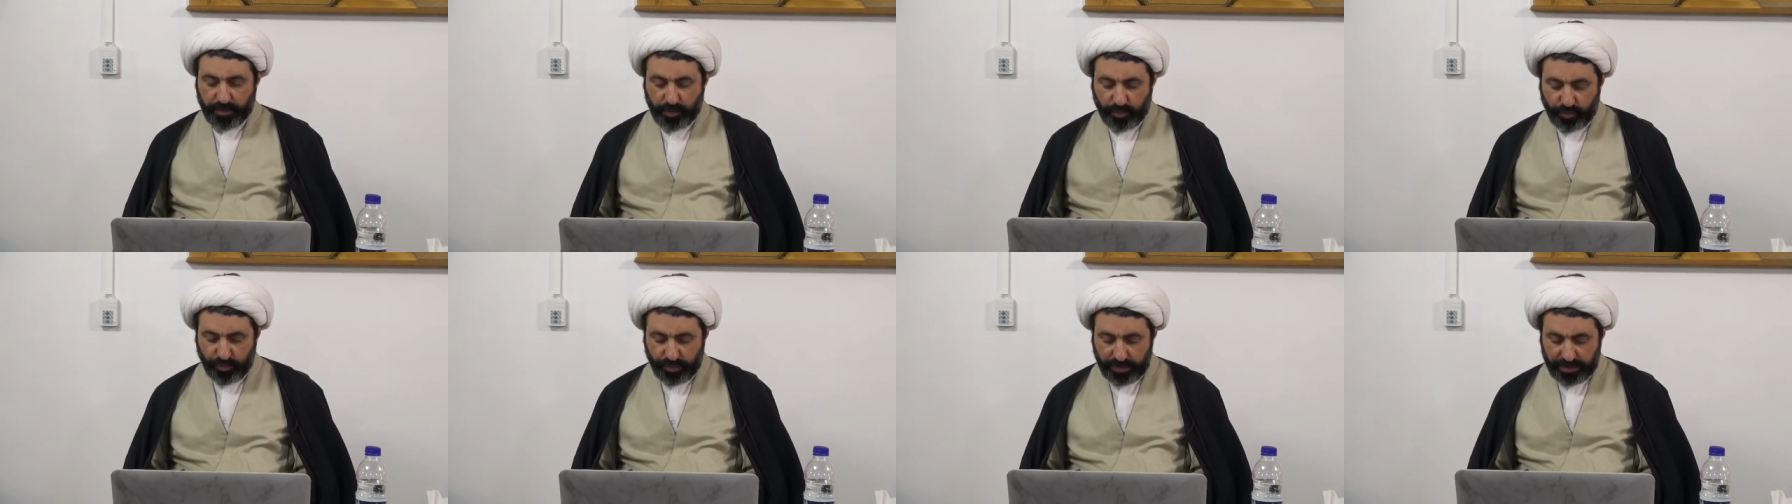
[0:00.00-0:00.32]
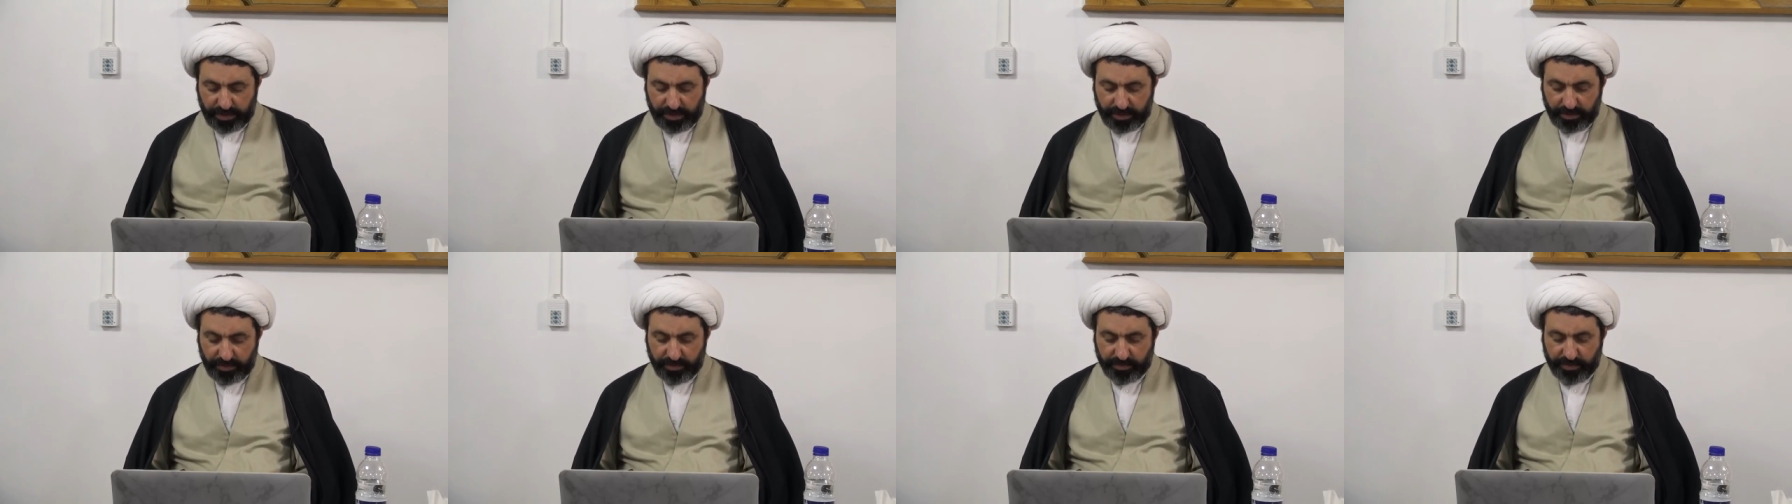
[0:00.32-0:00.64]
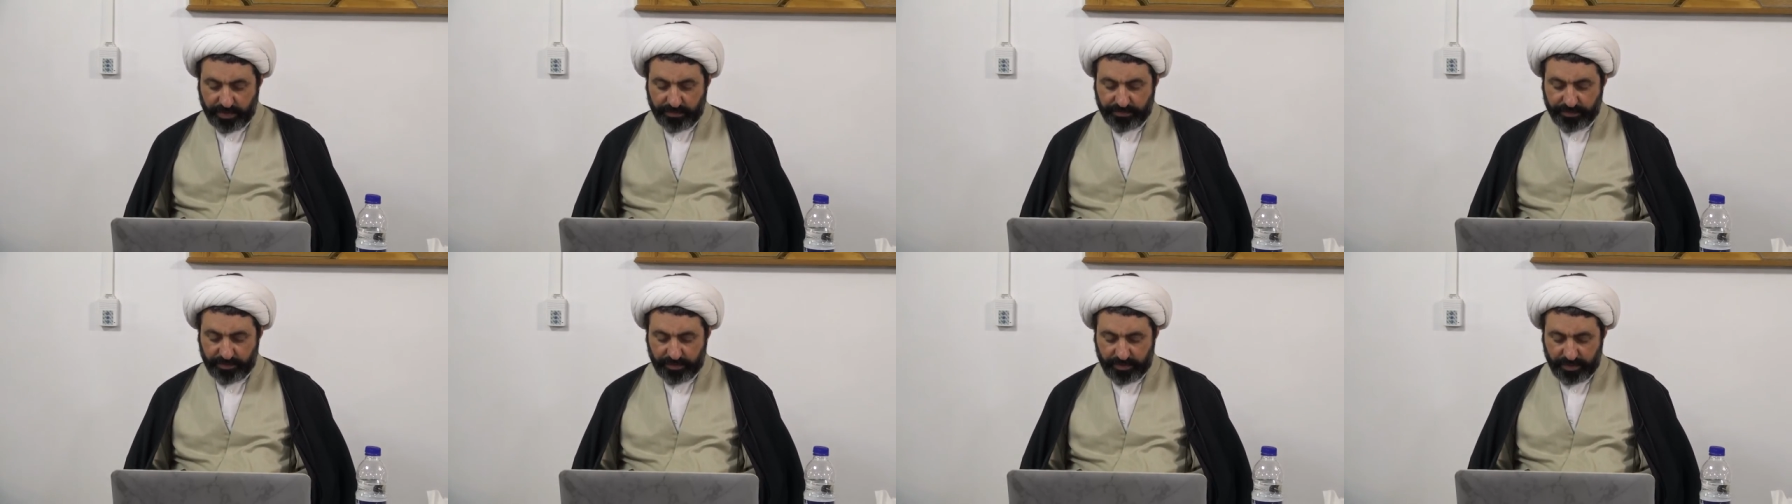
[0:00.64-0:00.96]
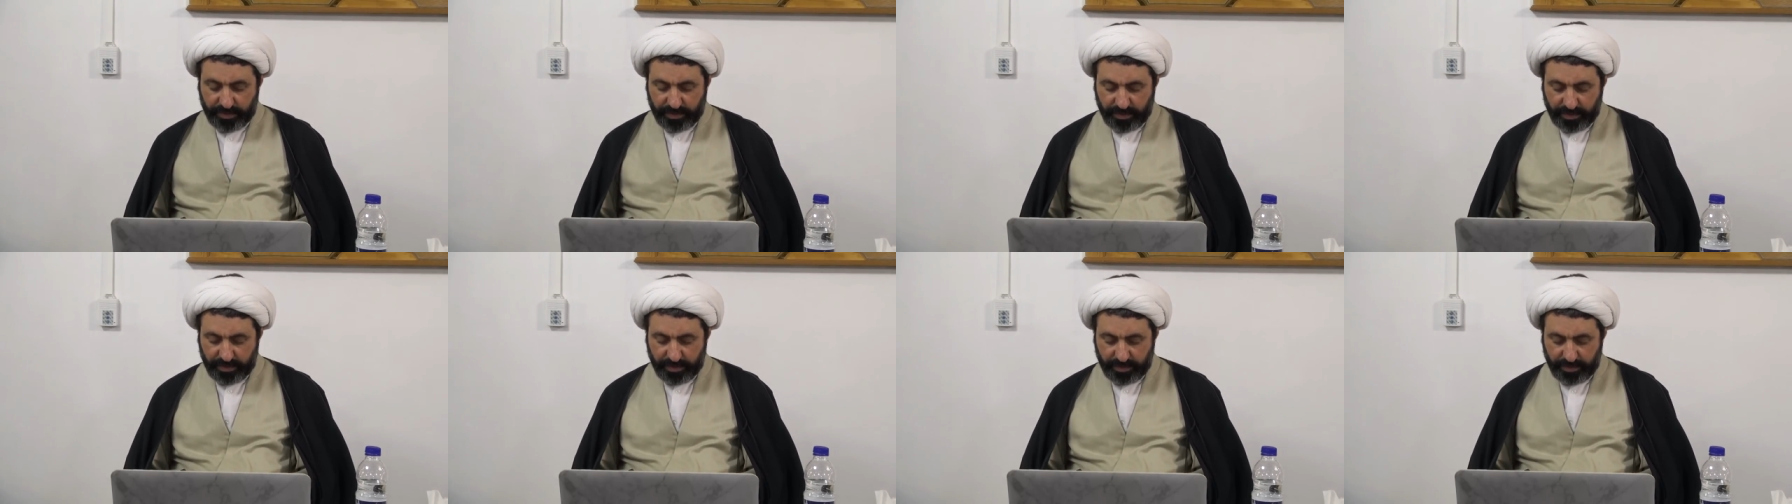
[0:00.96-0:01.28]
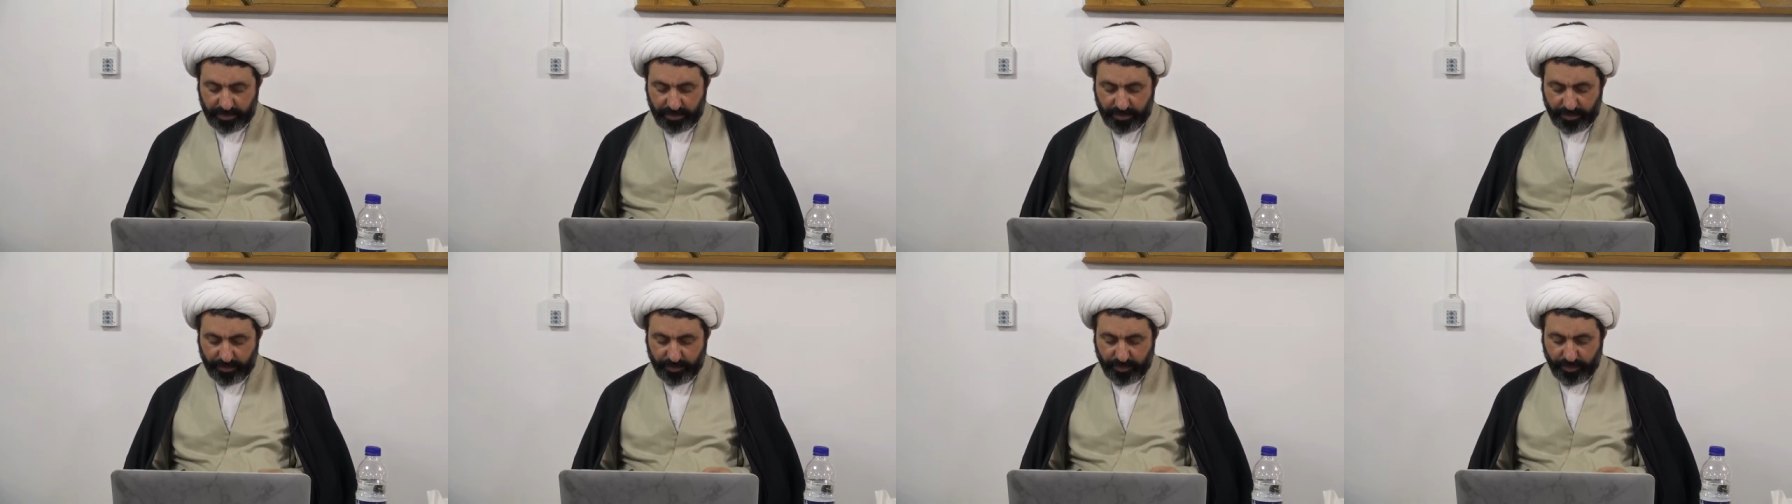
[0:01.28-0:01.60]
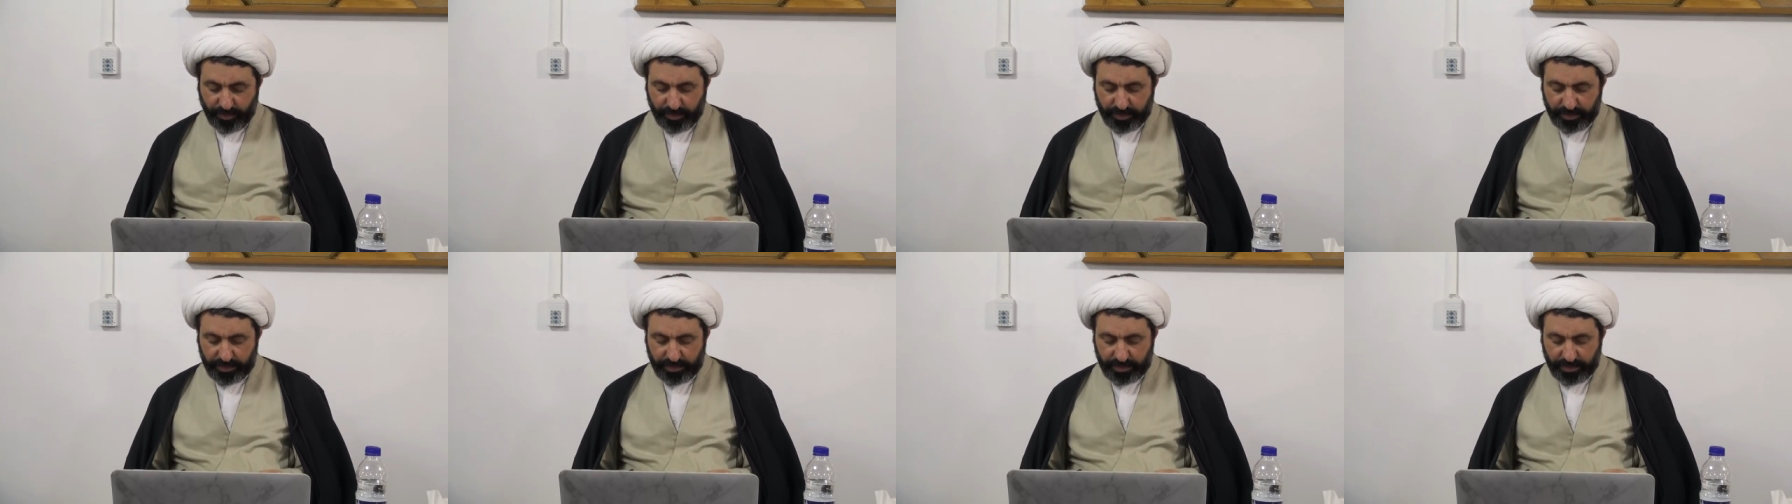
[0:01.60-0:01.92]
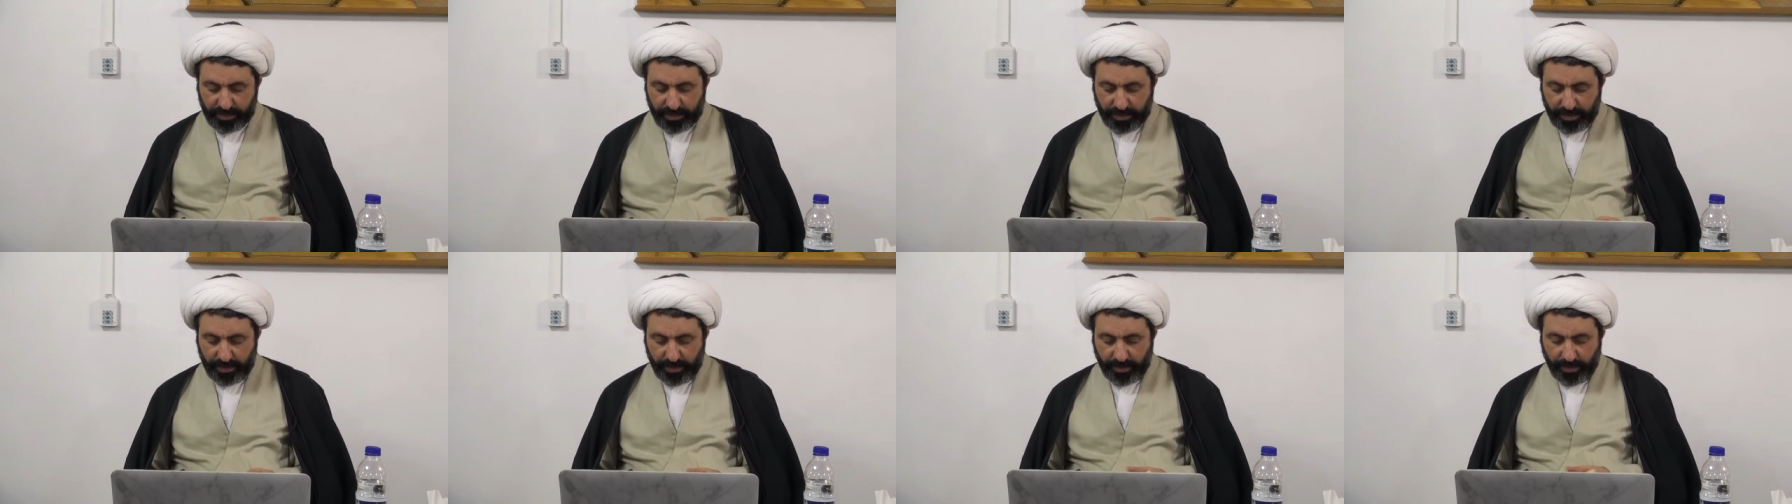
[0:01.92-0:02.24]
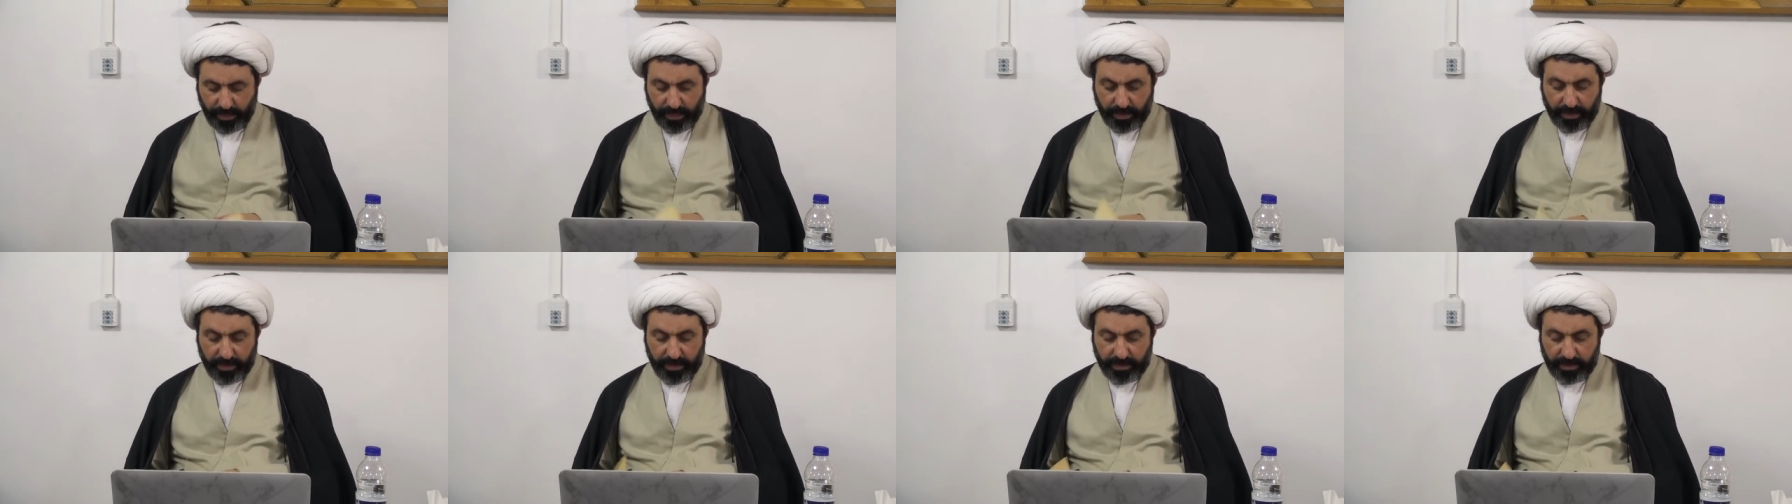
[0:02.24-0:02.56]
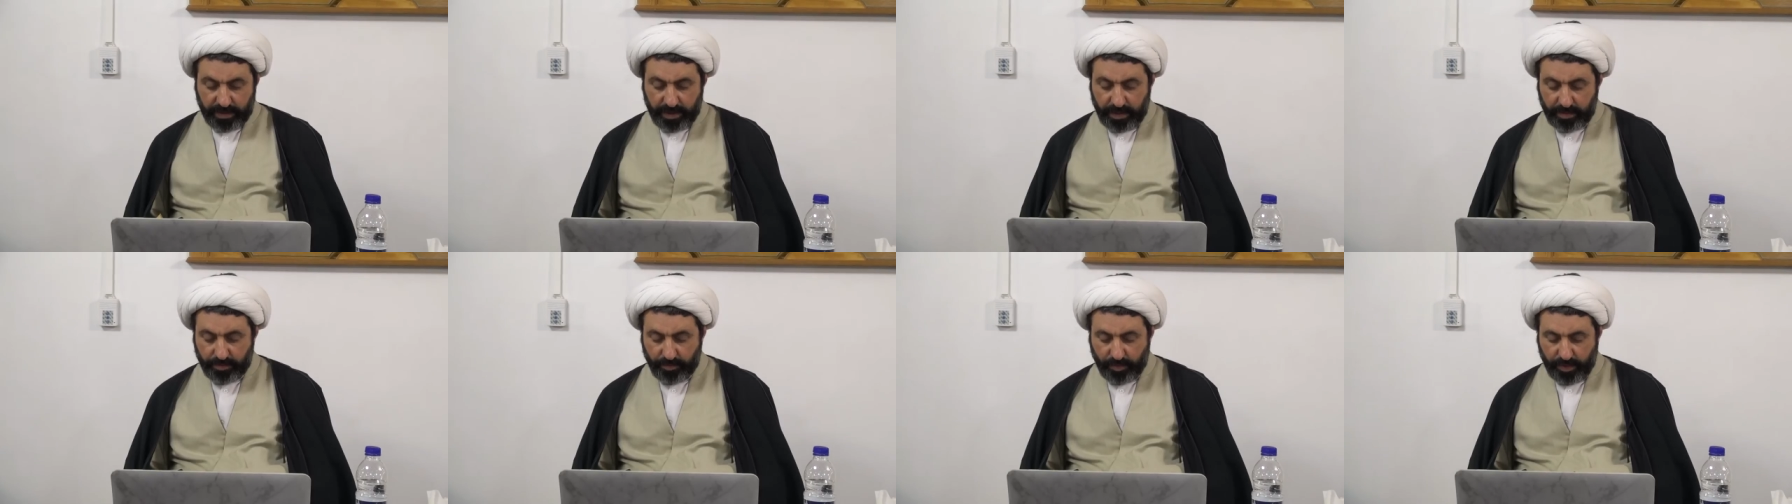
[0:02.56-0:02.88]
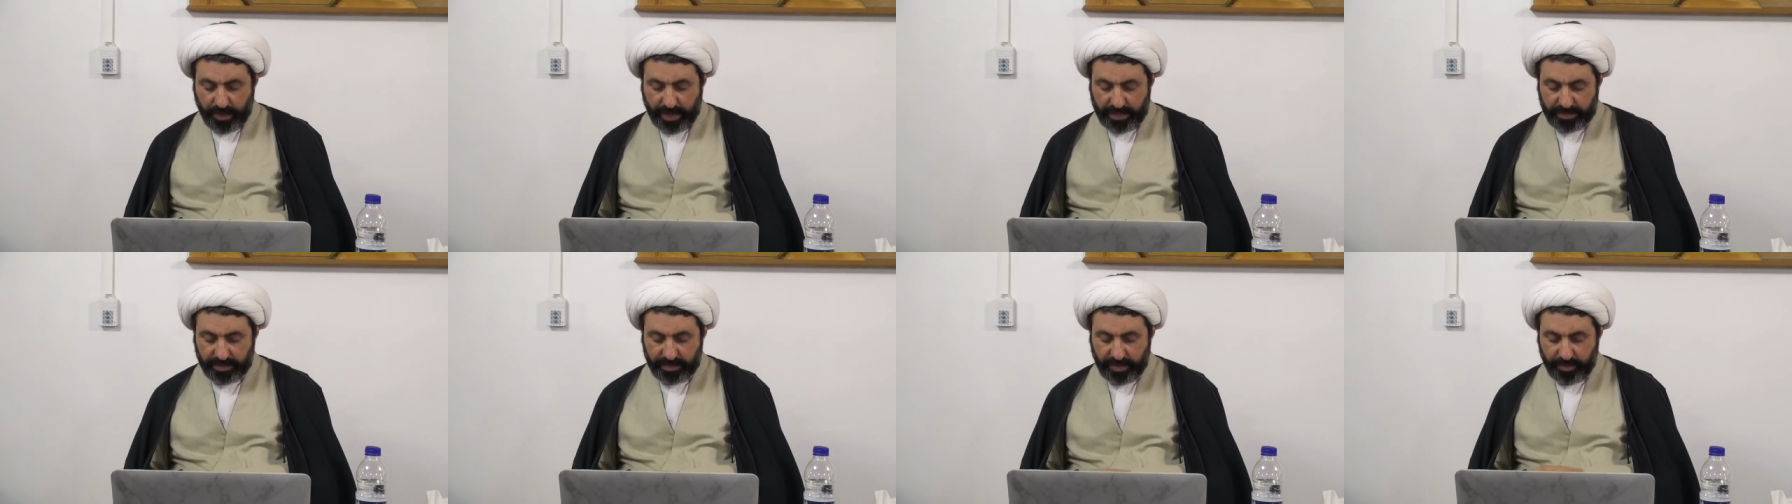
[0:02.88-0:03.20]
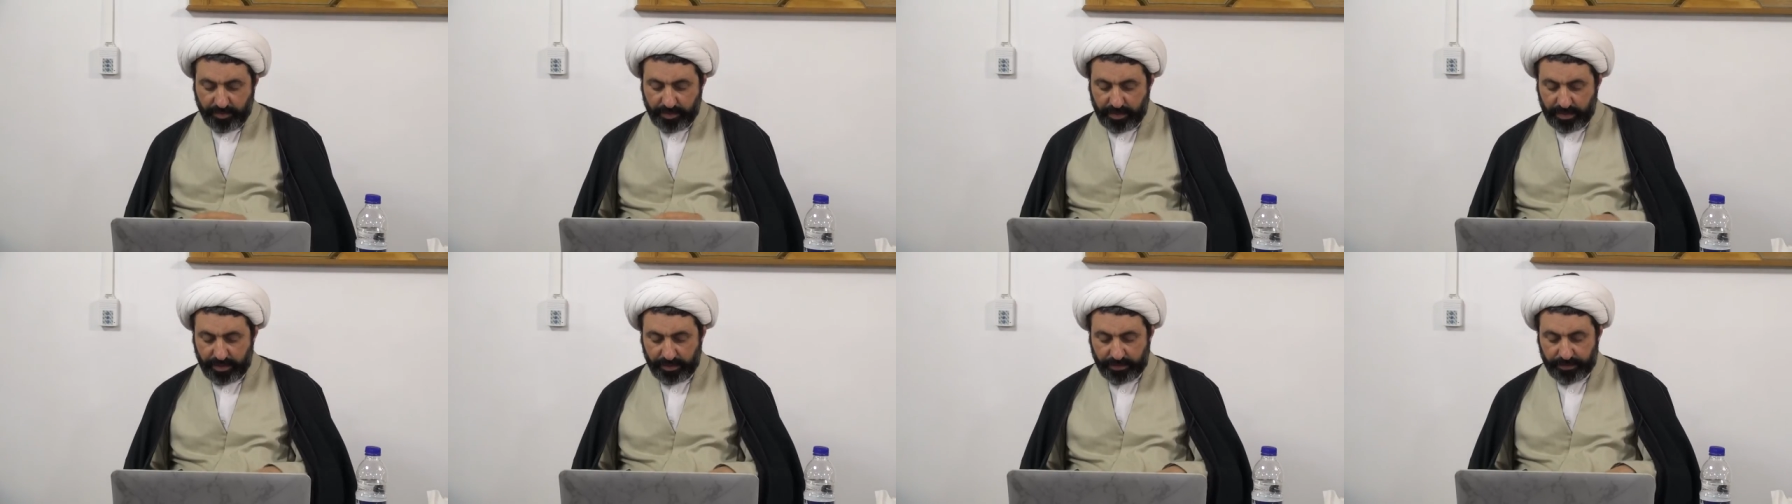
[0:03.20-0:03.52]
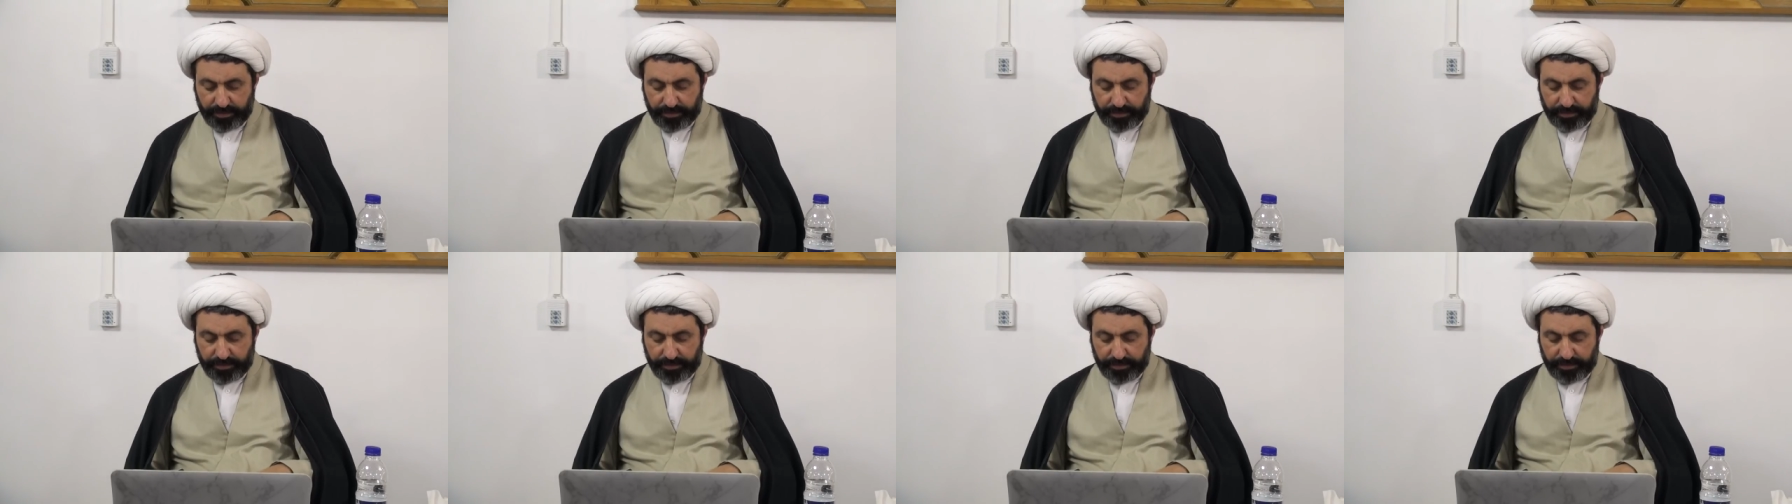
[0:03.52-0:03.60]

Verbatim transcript: quick you know, rough, uh, you know, point in Muqaddamah.